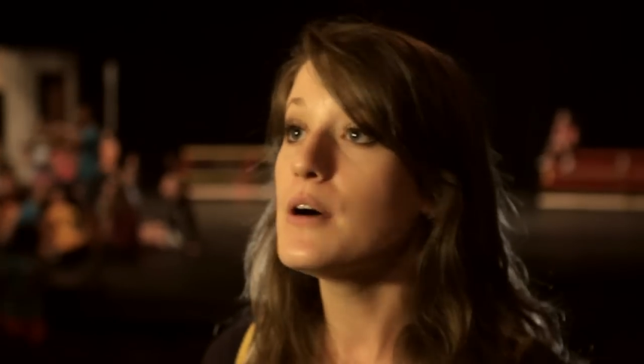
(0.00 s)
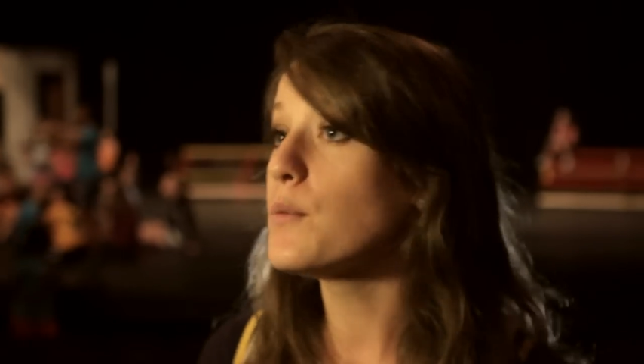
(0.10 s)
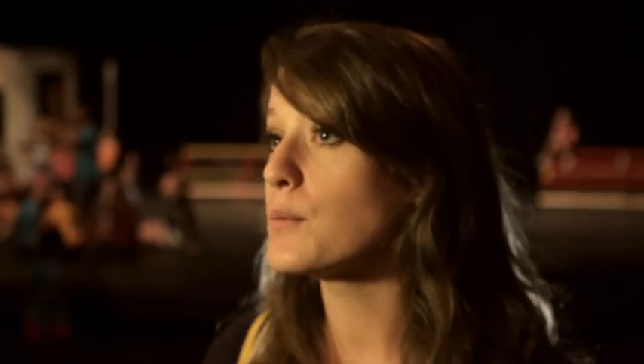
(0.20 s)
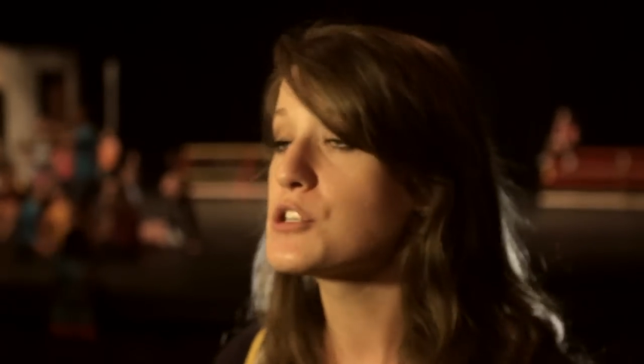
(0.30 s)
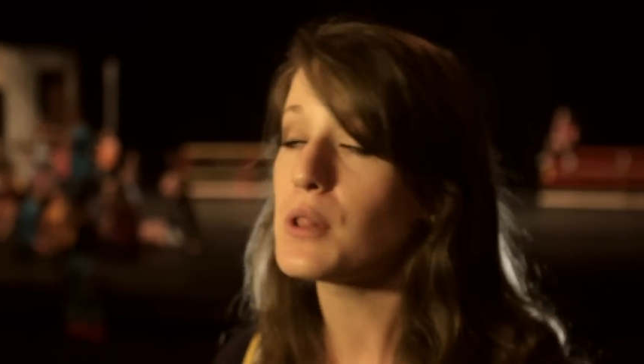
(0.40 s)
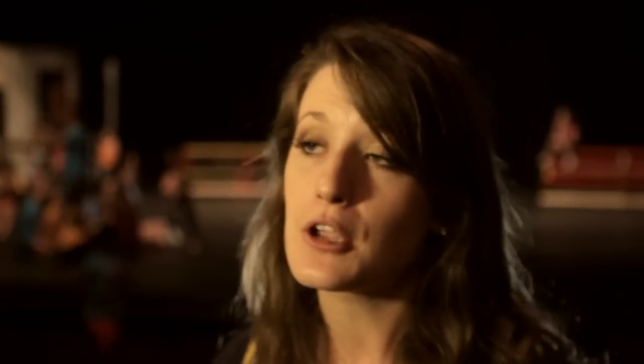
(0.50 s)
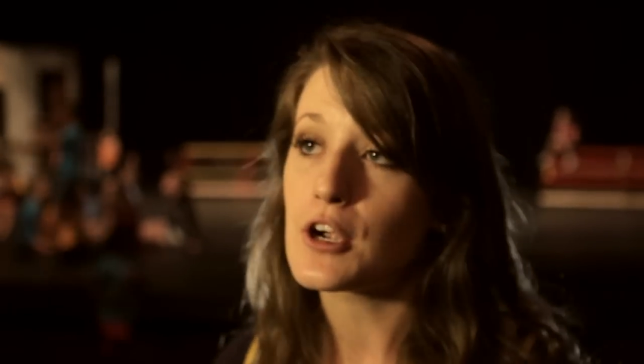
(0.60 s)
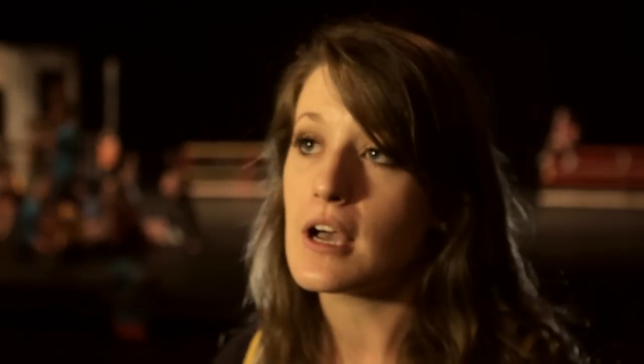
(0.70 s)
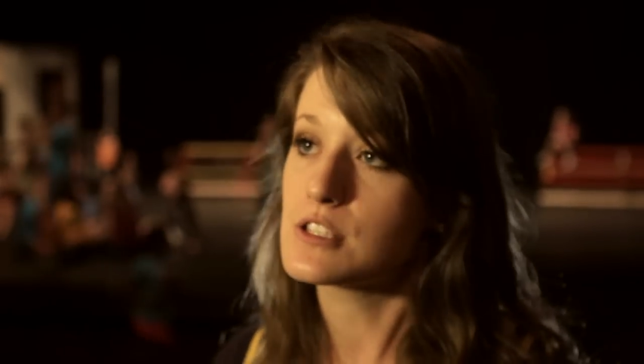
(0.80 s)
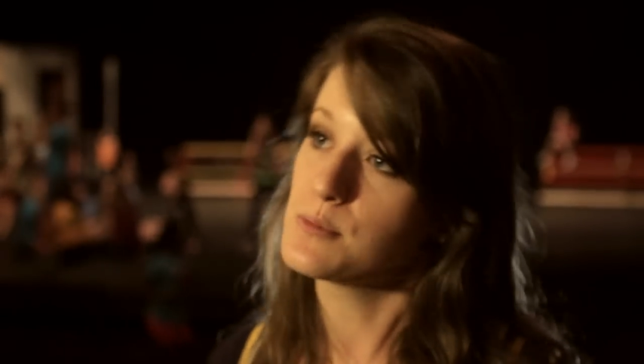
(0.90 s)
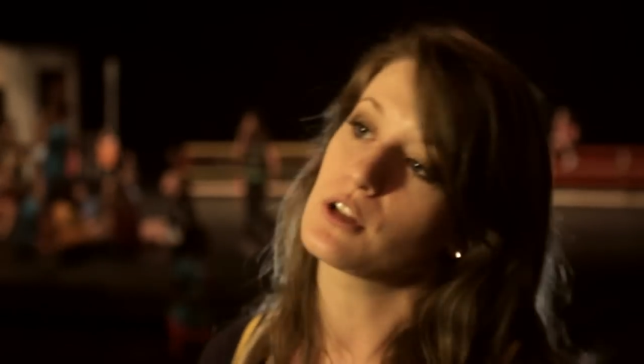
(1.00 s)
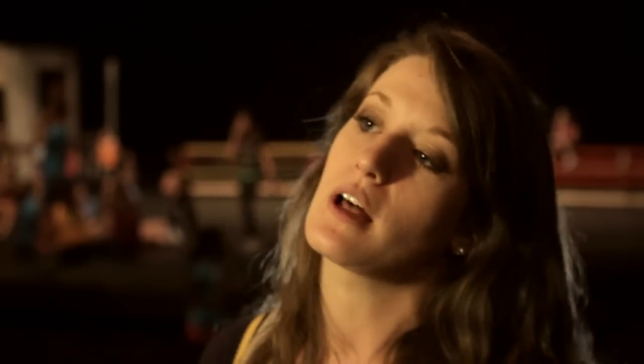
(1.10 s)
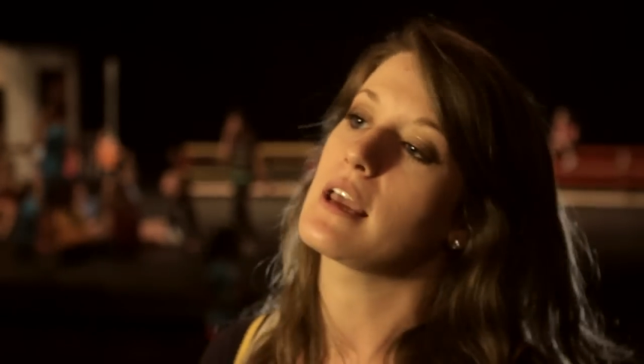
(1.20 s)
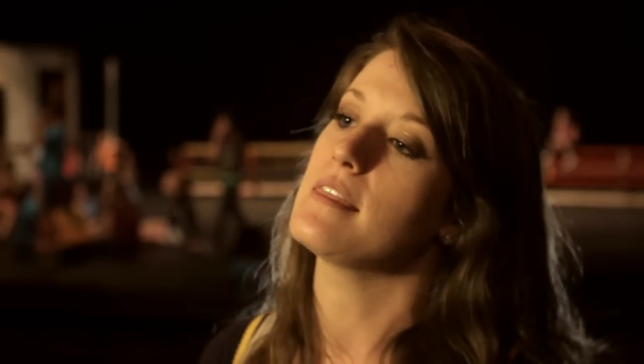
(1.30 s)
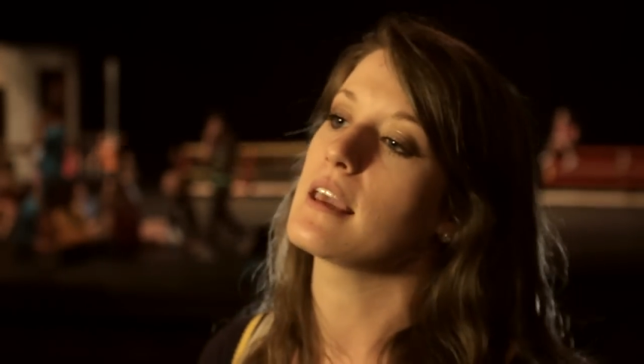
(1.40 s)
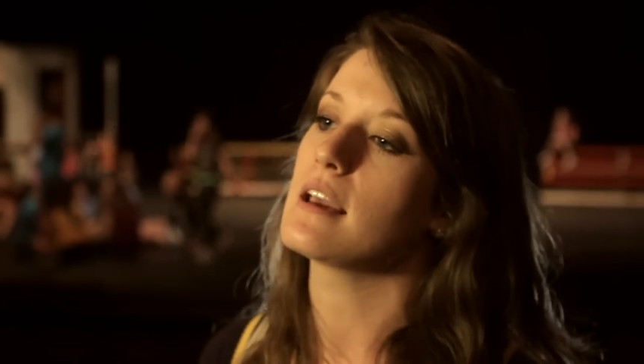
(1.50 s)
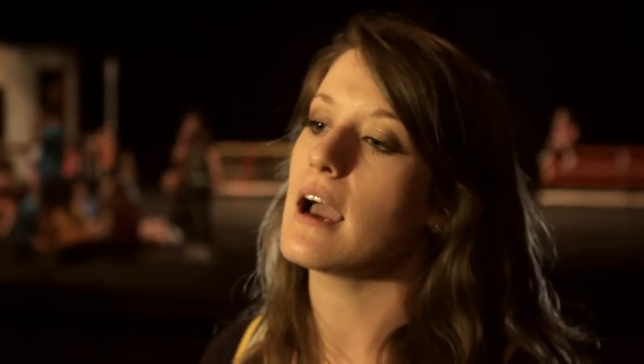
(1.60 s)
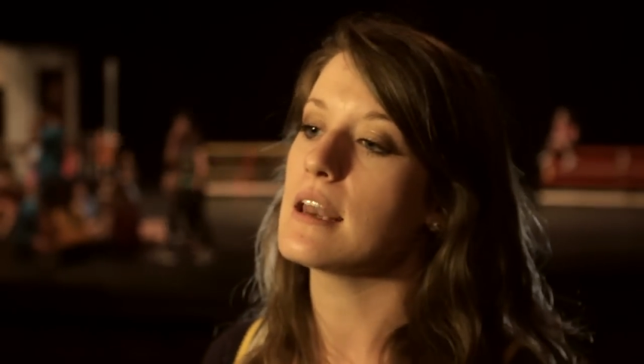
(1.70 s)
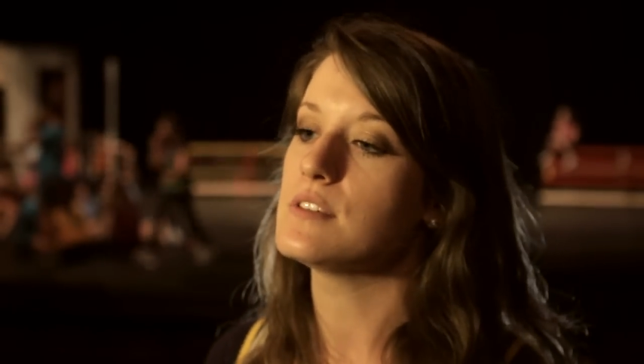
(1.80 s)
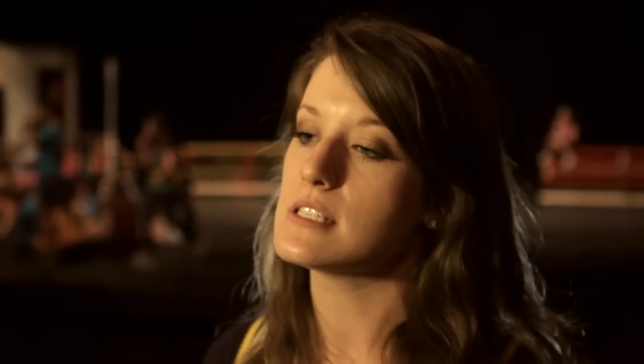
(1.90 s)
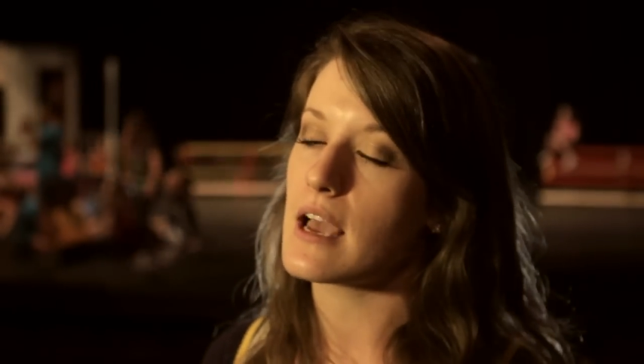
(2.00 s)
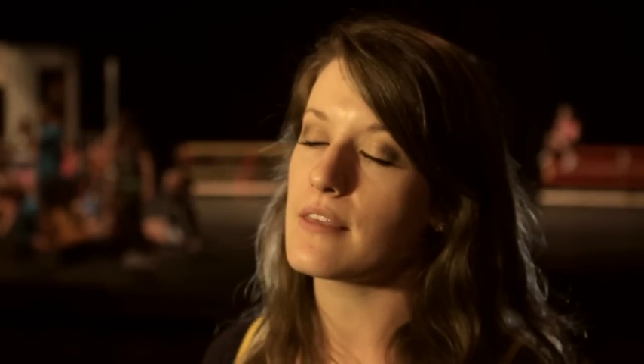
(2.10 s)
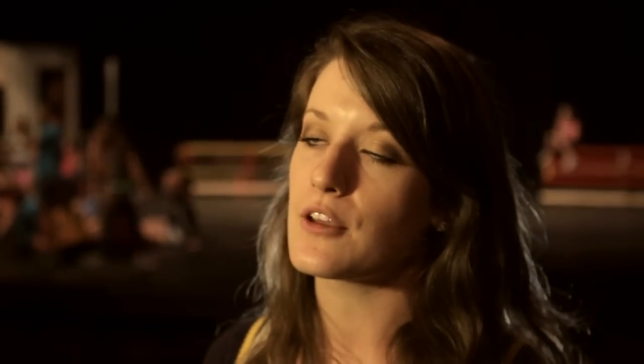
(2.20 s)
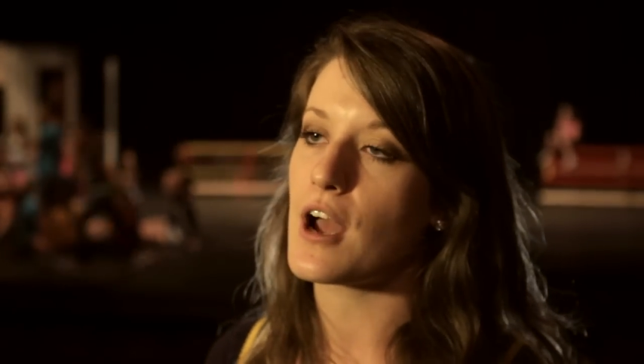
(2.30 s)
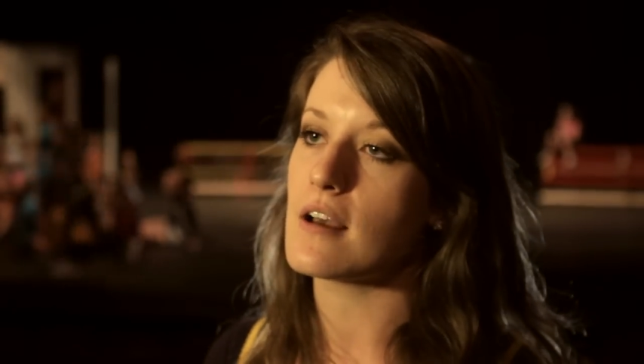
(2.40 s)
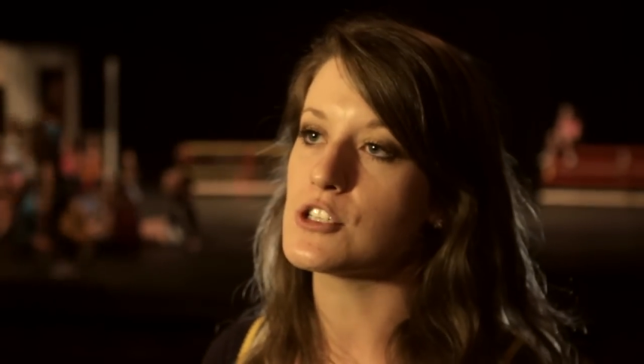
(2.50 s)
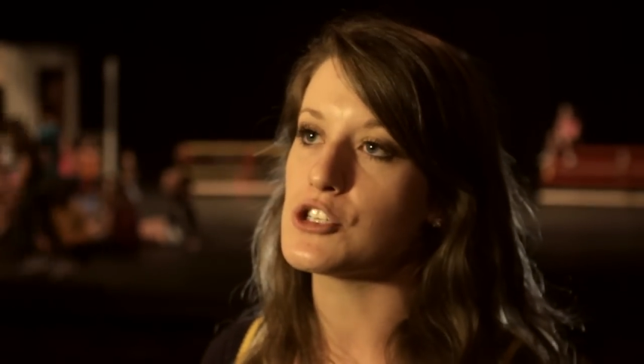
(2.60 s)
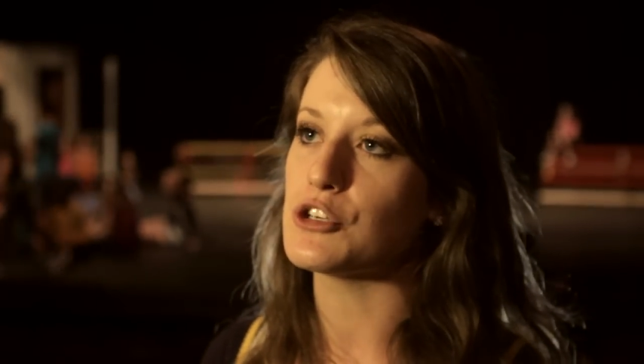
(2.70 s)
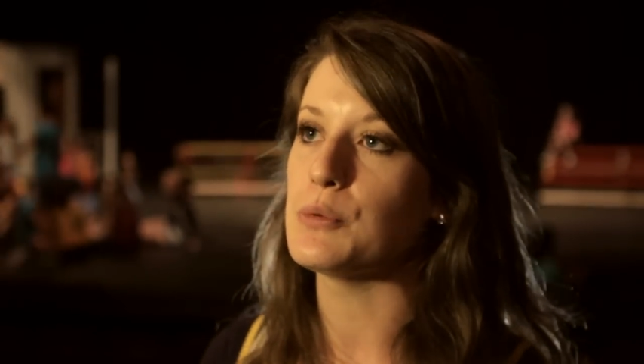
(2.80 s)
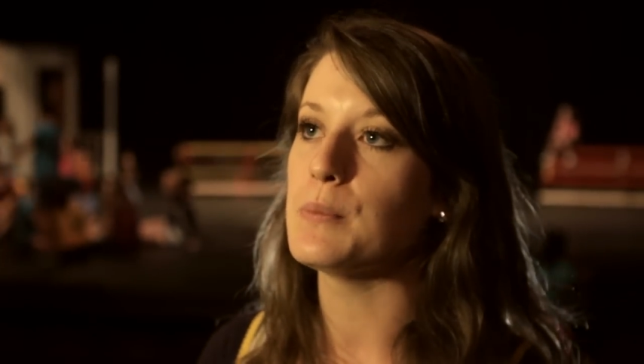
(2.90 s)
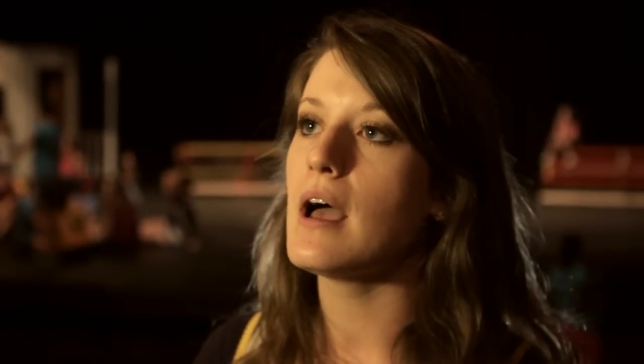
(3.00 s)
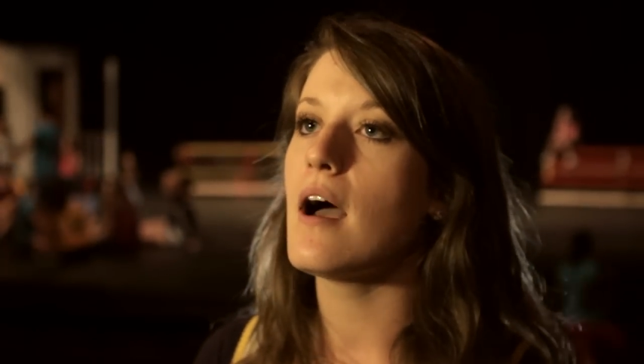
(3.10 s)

what would you like your costume to look like, and they can kind of design their costume.